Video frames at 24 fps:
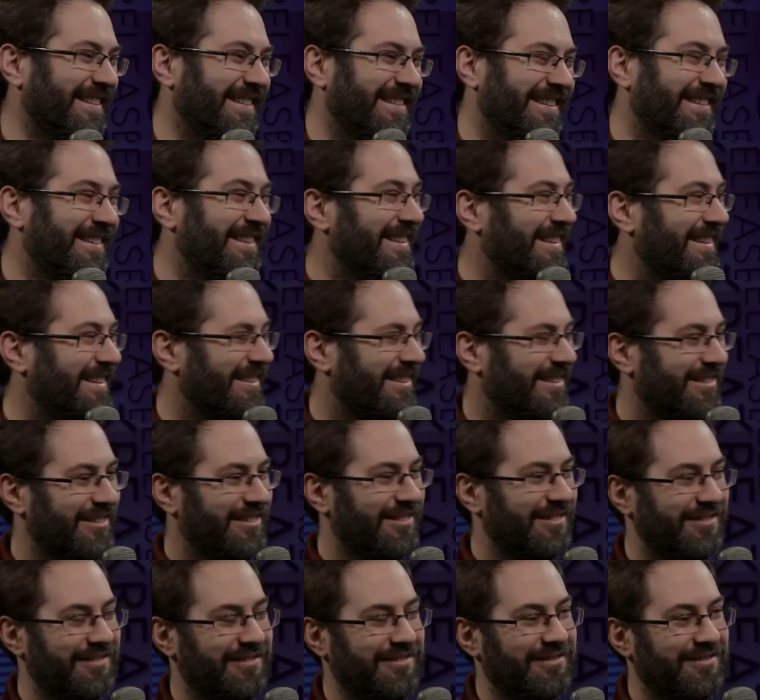
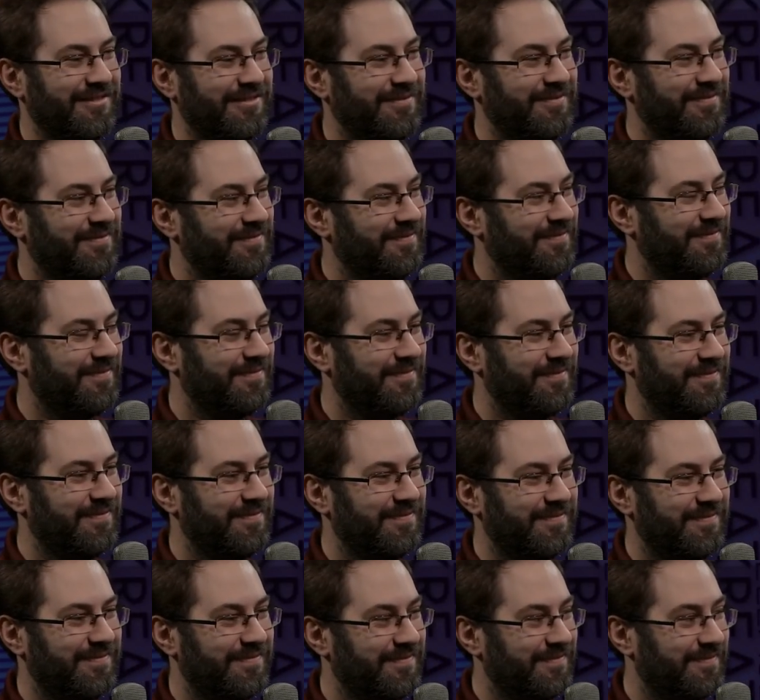
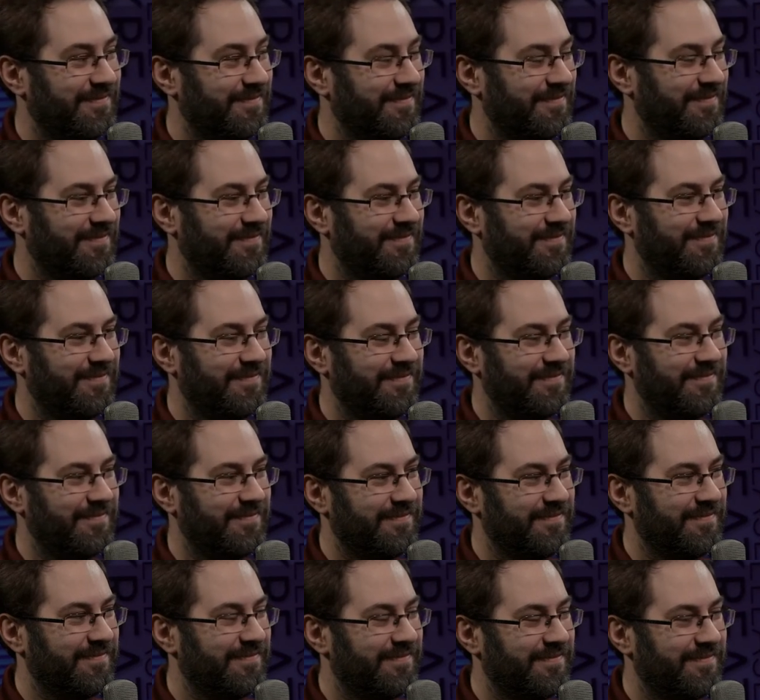
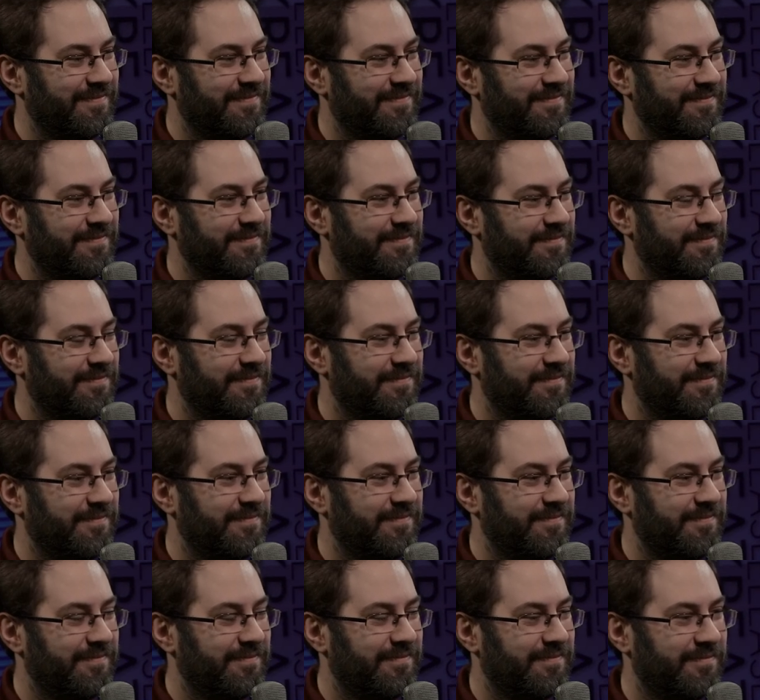
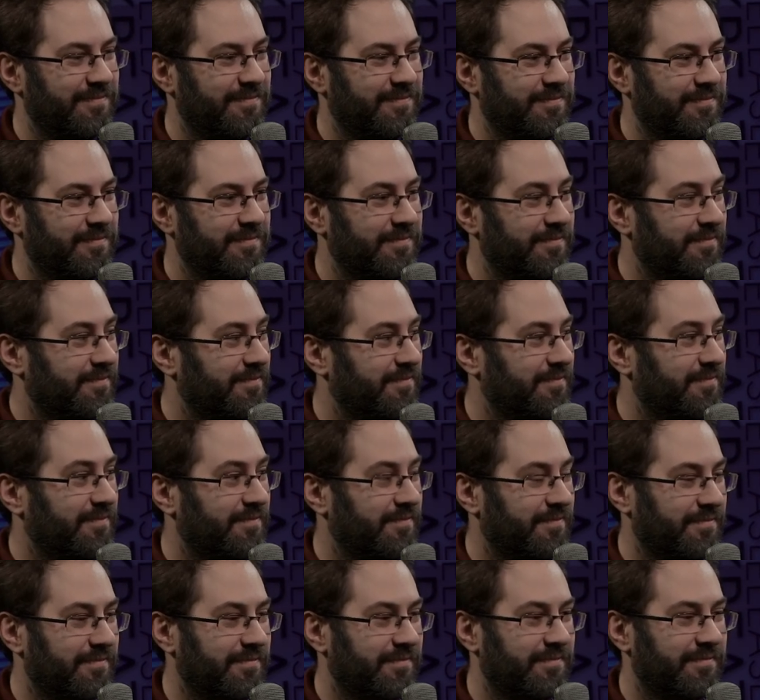
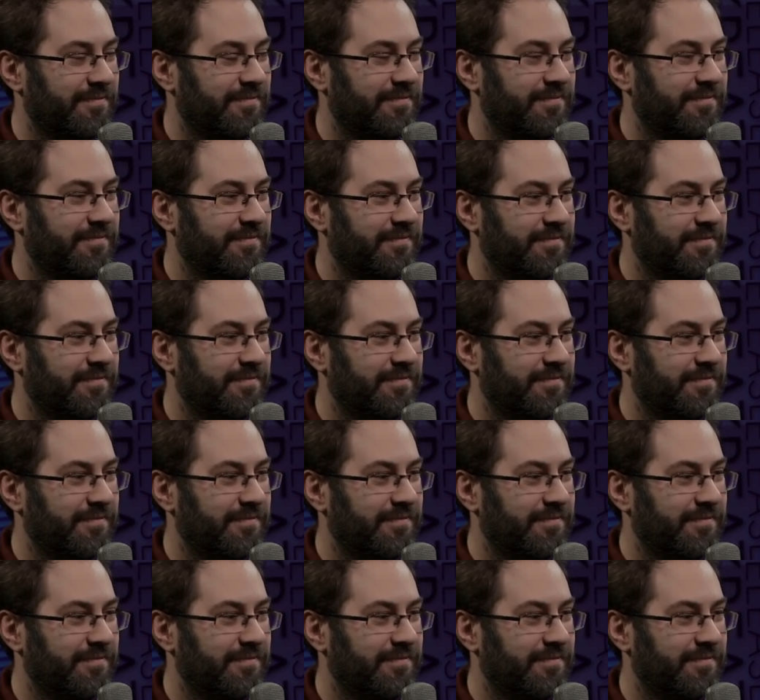No words are spoken by the person on screen.